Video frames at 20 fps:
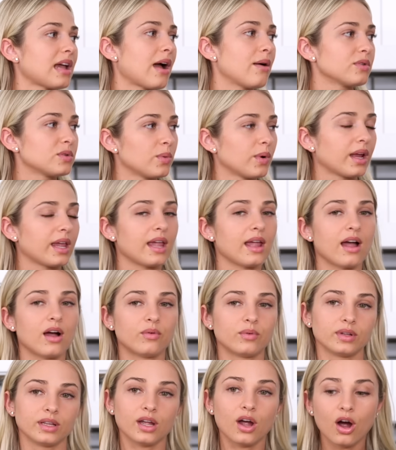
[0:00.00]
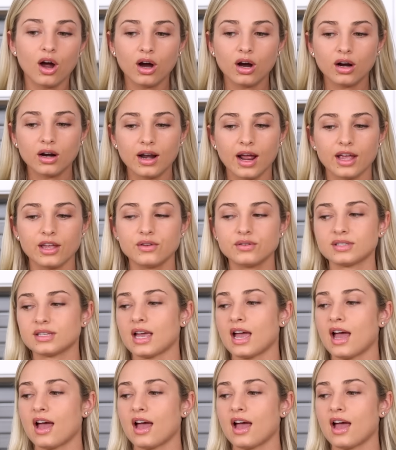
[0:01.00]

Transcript: I was working out really hard. I used to